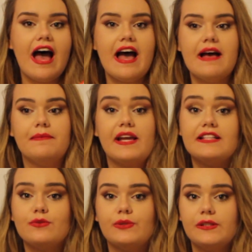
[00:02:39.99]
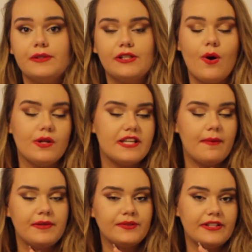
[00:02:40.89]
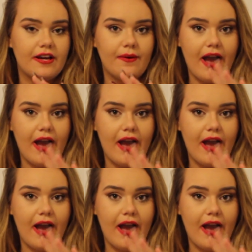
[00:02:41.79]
Um, it's really, really cold up in Reno,